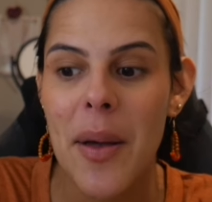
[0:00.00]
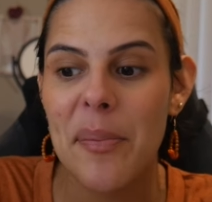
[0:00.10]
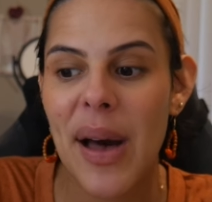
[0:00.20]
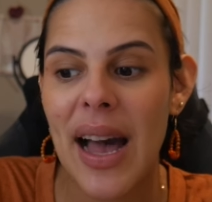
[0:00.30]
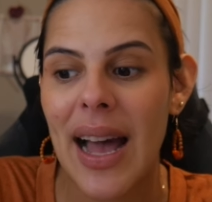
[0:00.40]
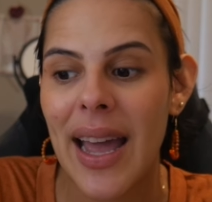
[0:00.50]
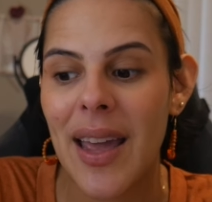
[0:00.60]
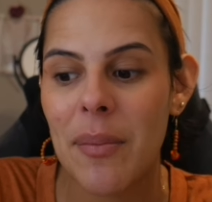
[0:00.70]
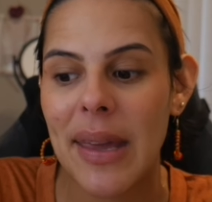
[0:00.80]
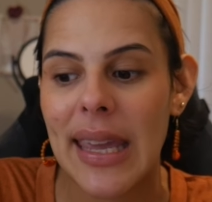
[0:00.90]

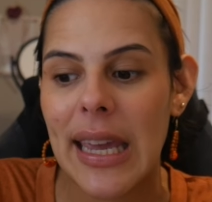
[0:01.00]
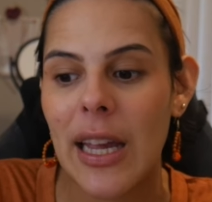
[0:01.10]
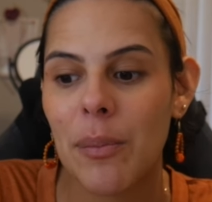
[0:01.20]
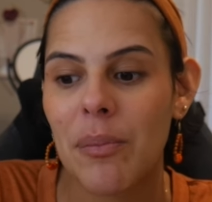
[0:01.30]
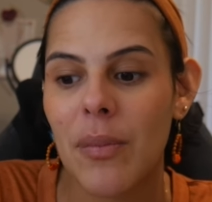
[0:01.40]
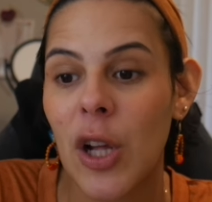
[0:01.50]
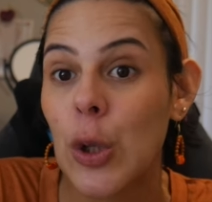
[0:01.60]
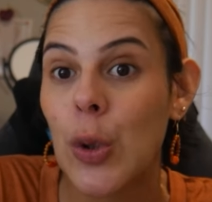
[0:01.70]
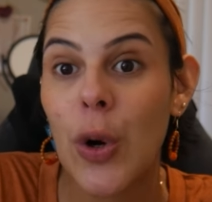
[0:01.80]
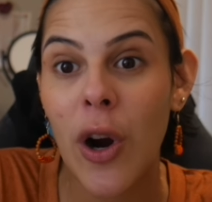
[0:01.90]
by making a
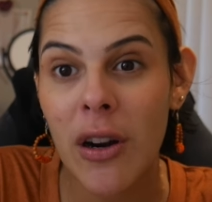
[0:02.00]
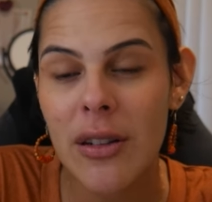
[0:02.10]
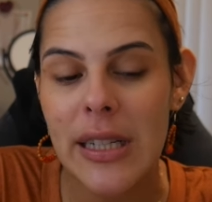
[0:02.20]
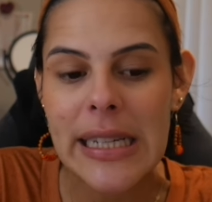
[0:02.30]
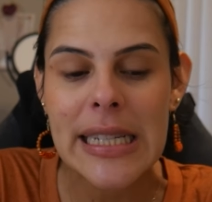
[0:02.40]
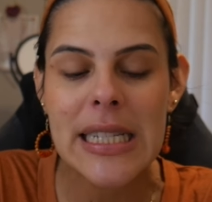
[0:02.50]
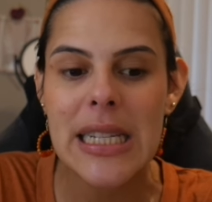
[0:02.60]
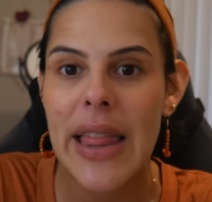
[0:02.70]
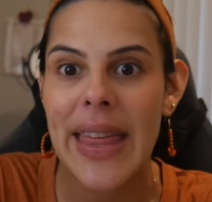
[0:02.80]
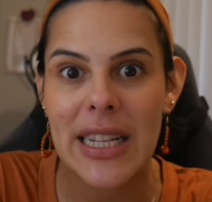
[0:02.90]
little garland
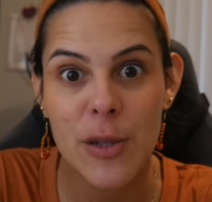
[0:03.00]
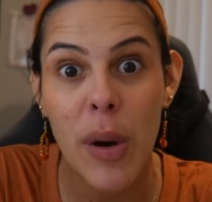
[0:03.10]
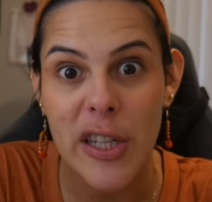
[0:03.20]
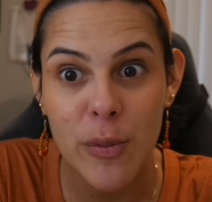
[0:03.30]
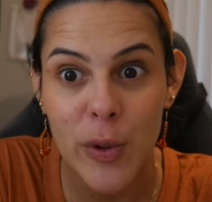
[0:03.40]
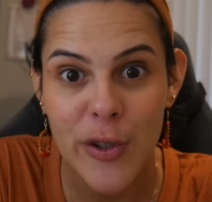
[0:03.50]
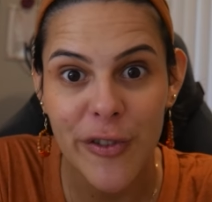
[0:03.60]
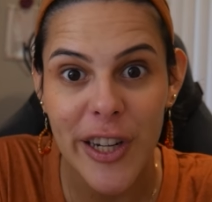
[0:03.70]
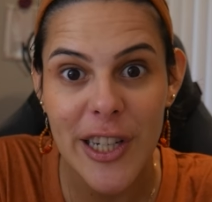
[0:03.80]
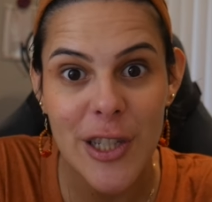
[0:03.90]
that's possible to
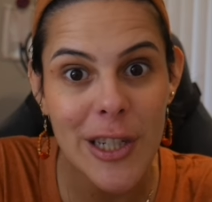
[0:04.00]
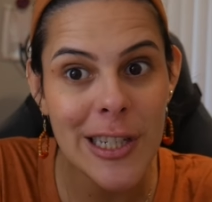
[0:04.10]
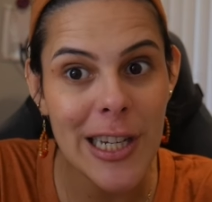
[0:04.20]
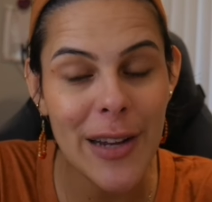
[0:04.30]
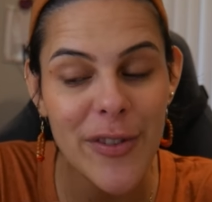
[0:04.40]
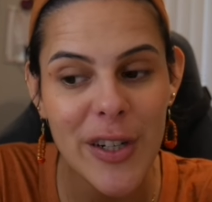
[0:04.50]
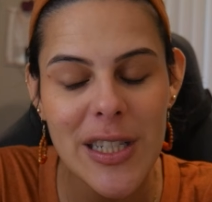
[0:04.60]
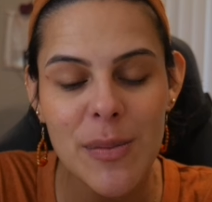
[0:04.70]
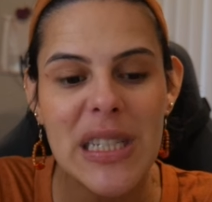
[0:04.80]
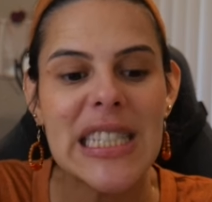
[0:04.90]
finish in time for
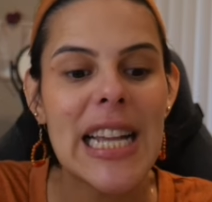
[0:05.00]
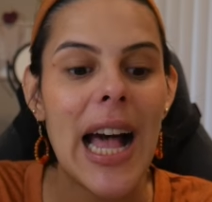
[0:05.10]
Christmas.